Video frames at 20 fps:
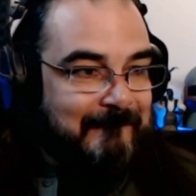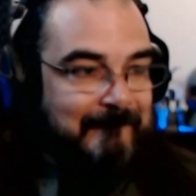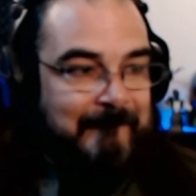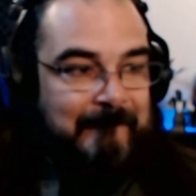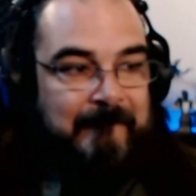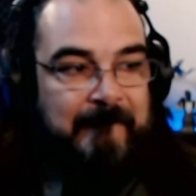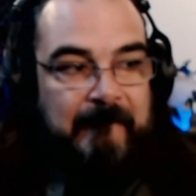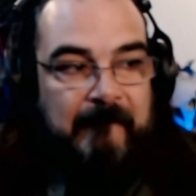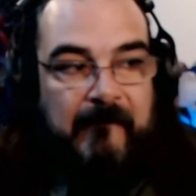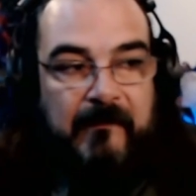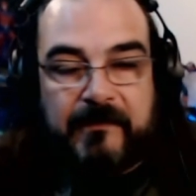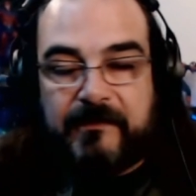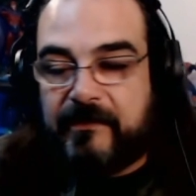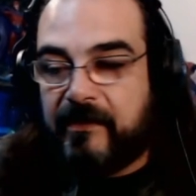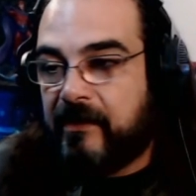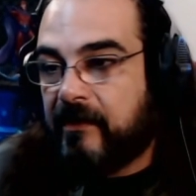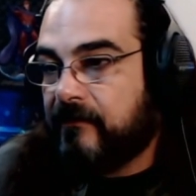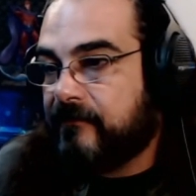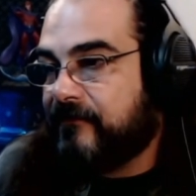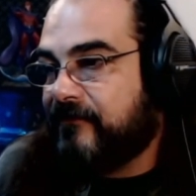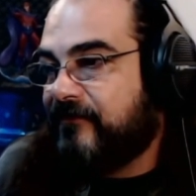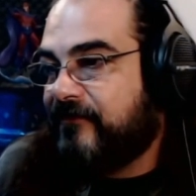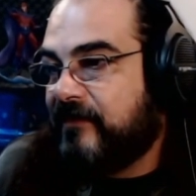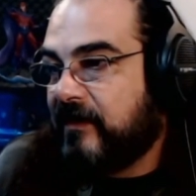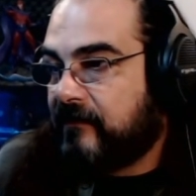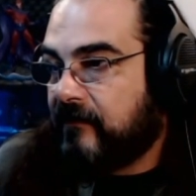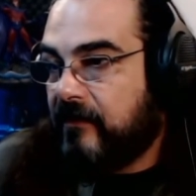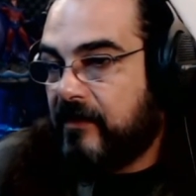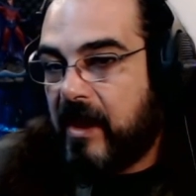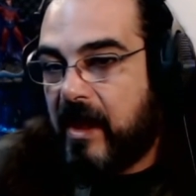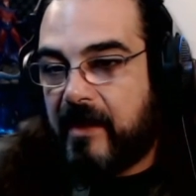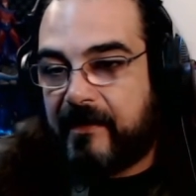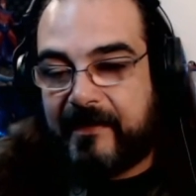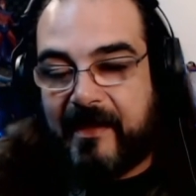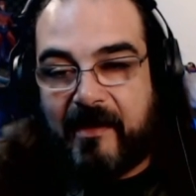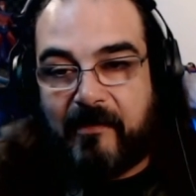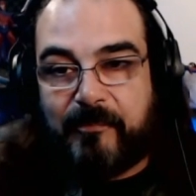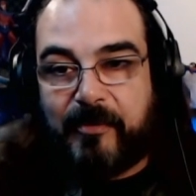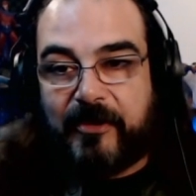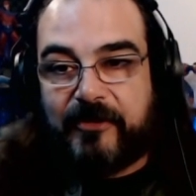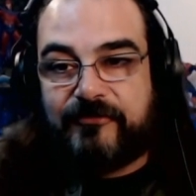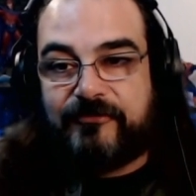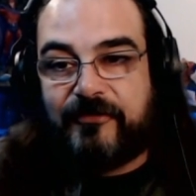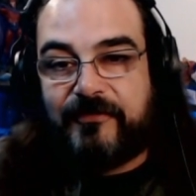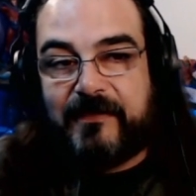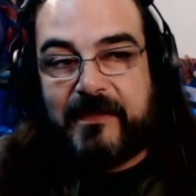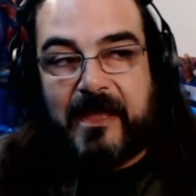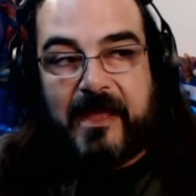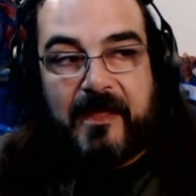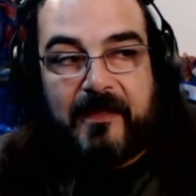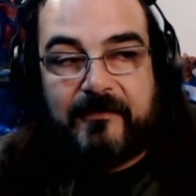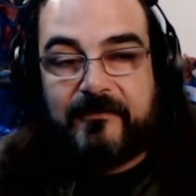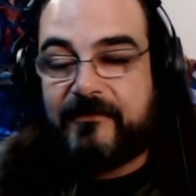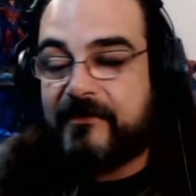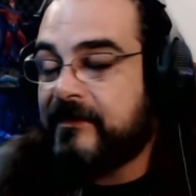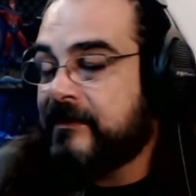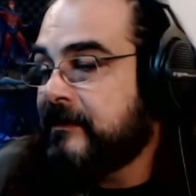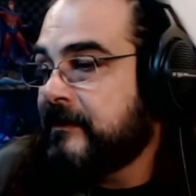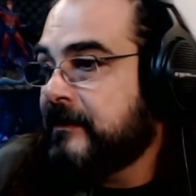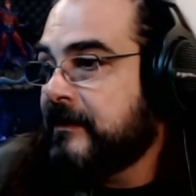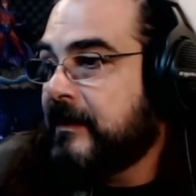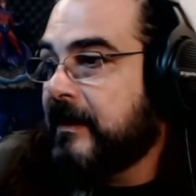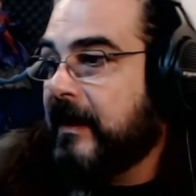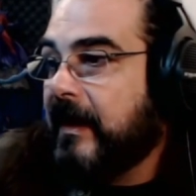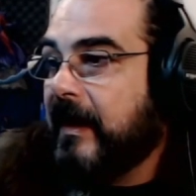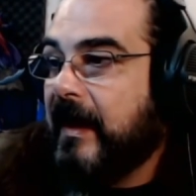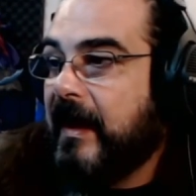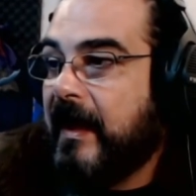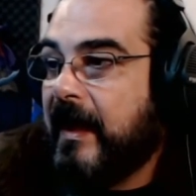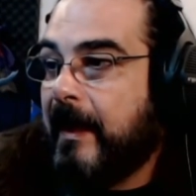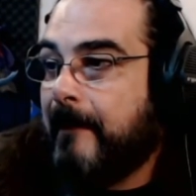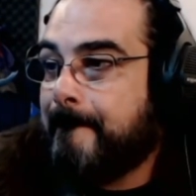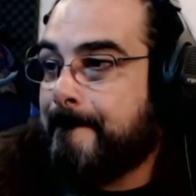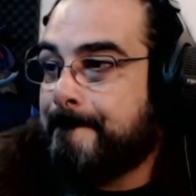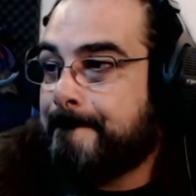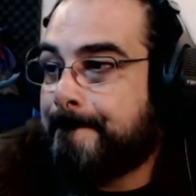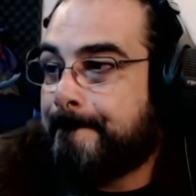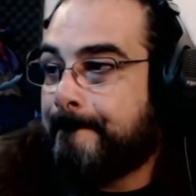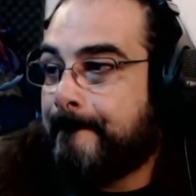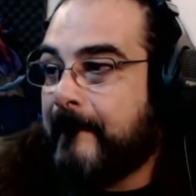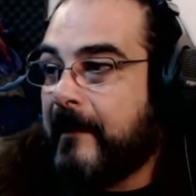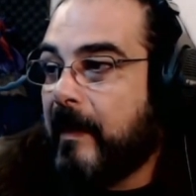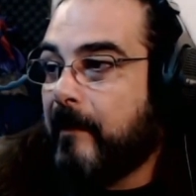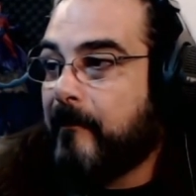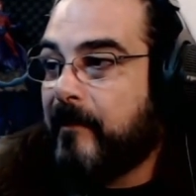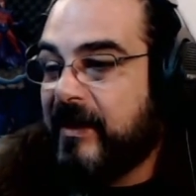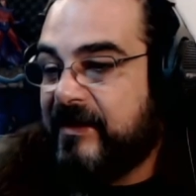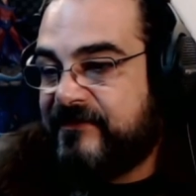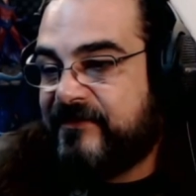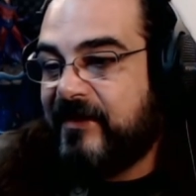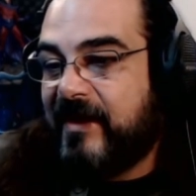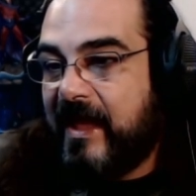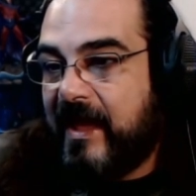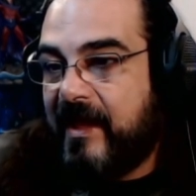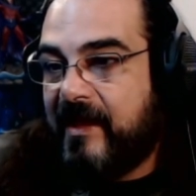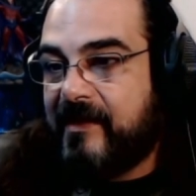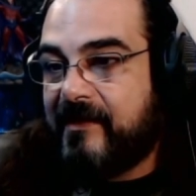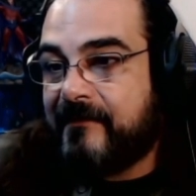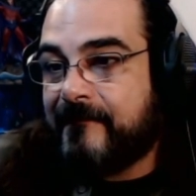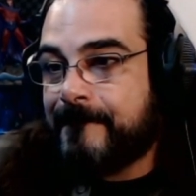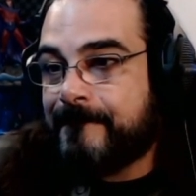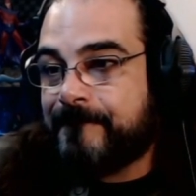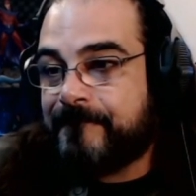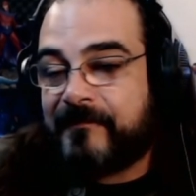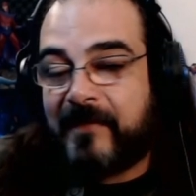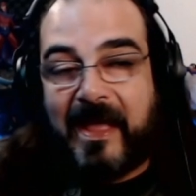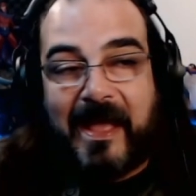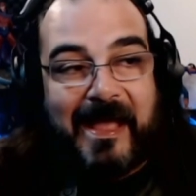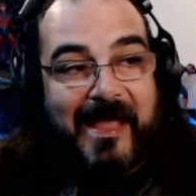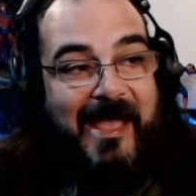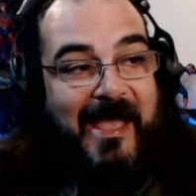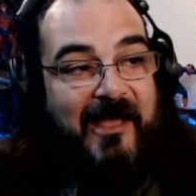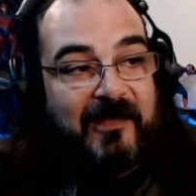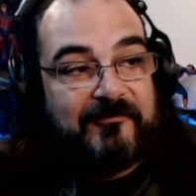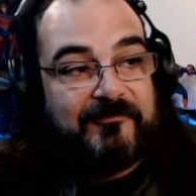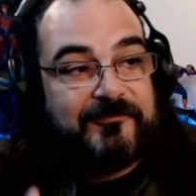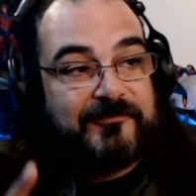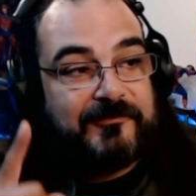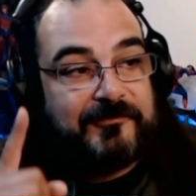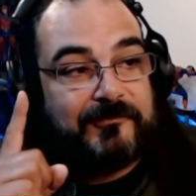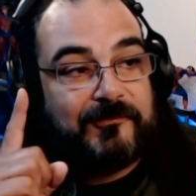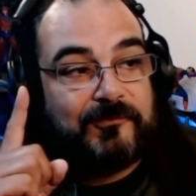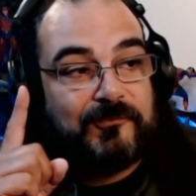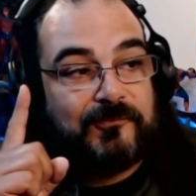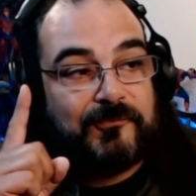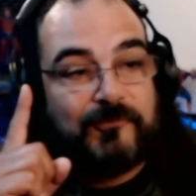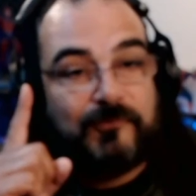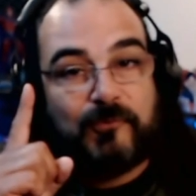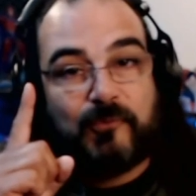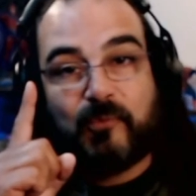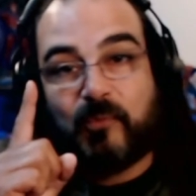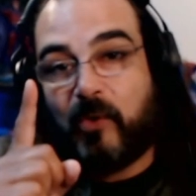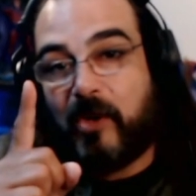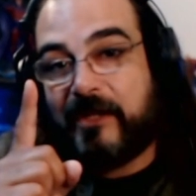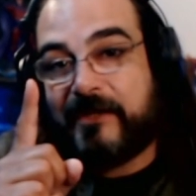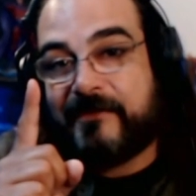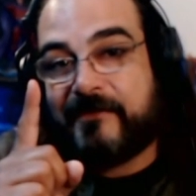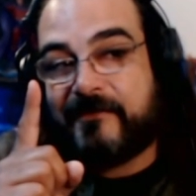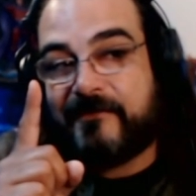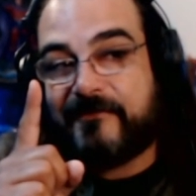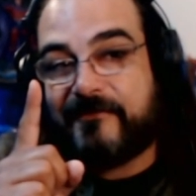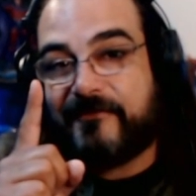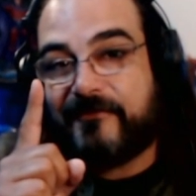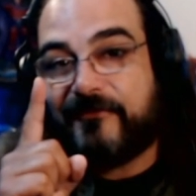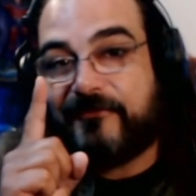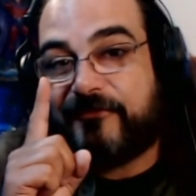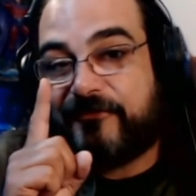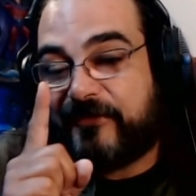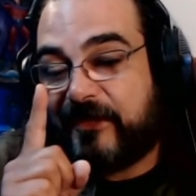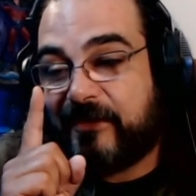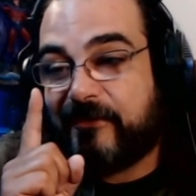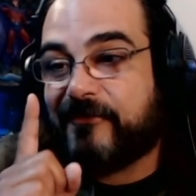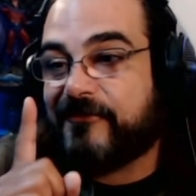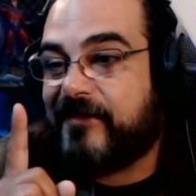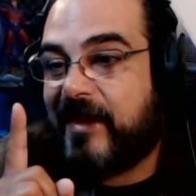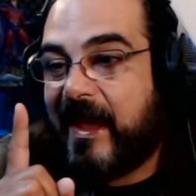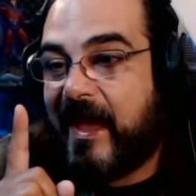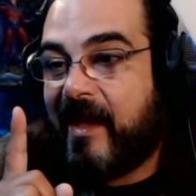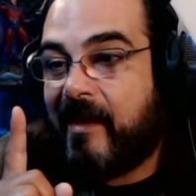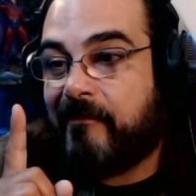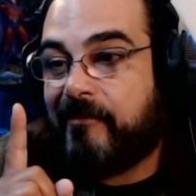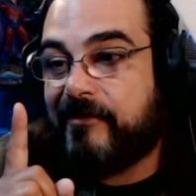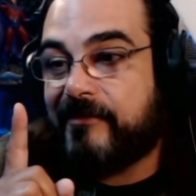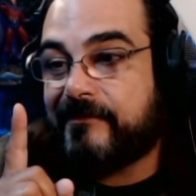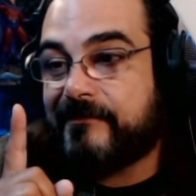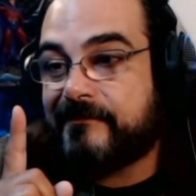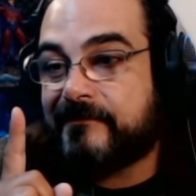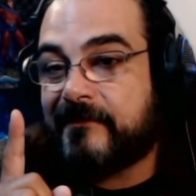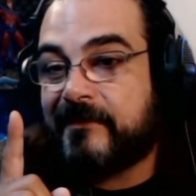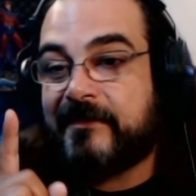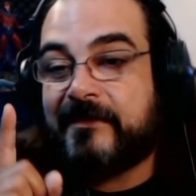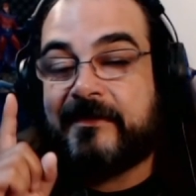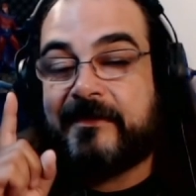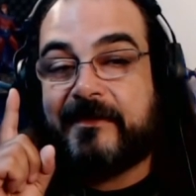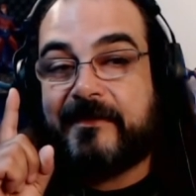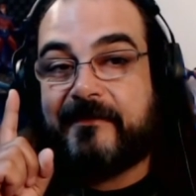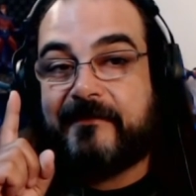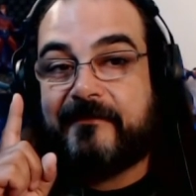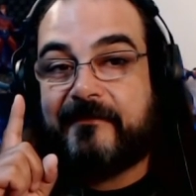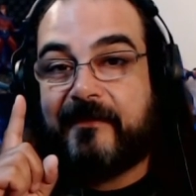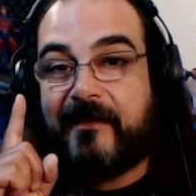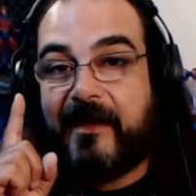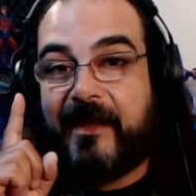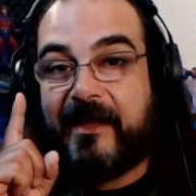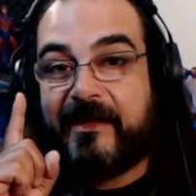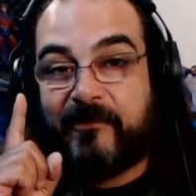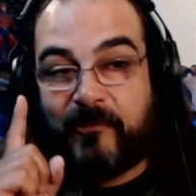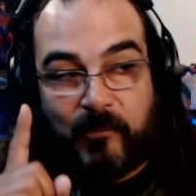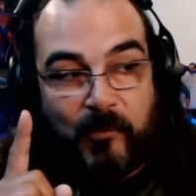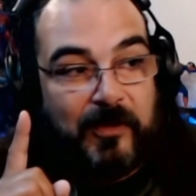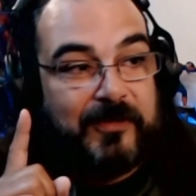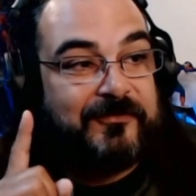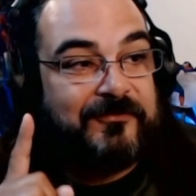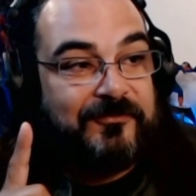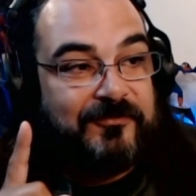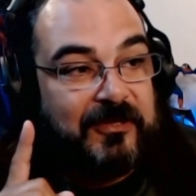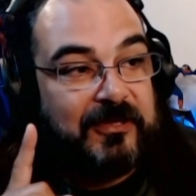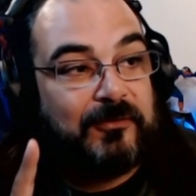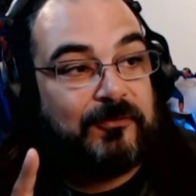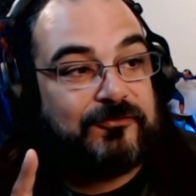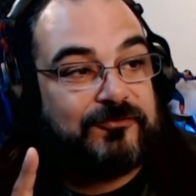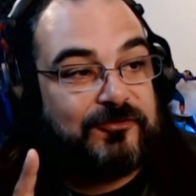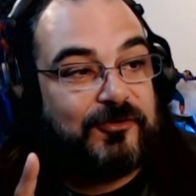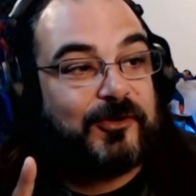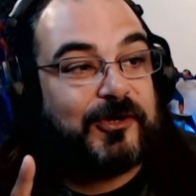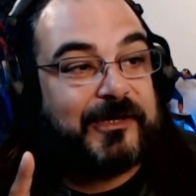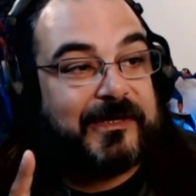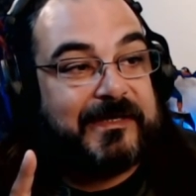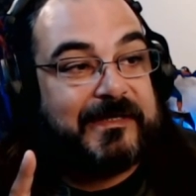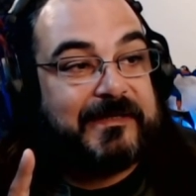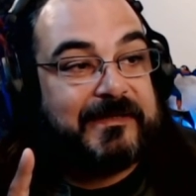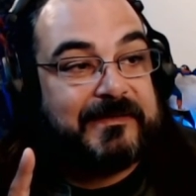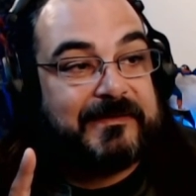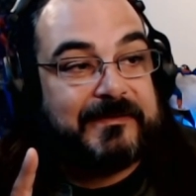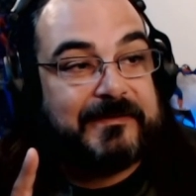you know stick the knockout punch at the end. Um, but today I have one single tab and one single story.